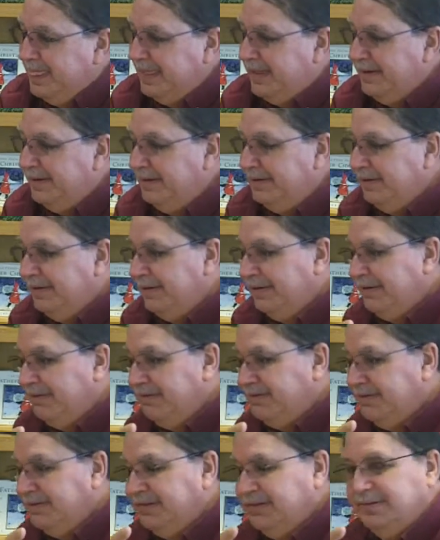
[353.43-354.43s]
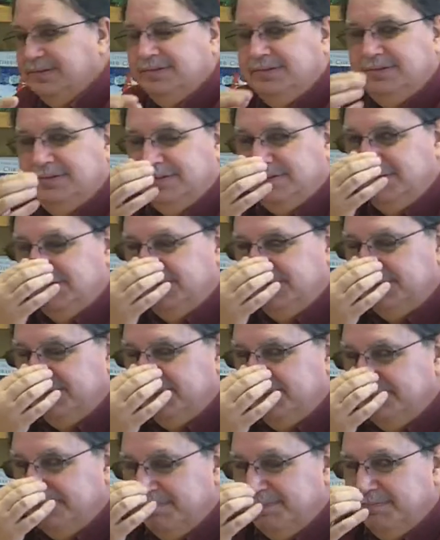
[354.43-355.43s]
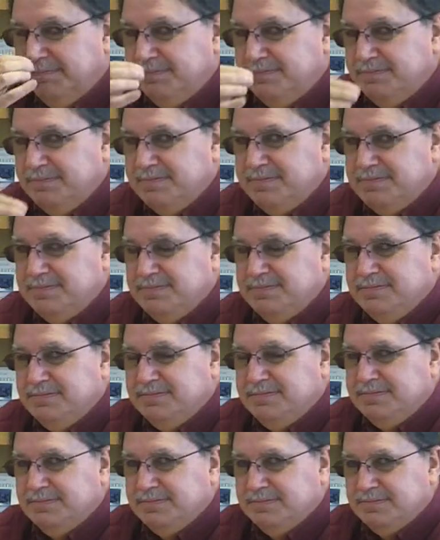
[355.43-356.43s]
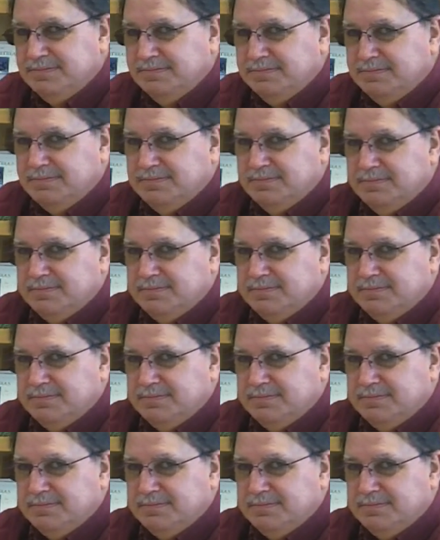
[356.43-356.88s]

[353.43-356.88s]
No words are spoken by the person on screen.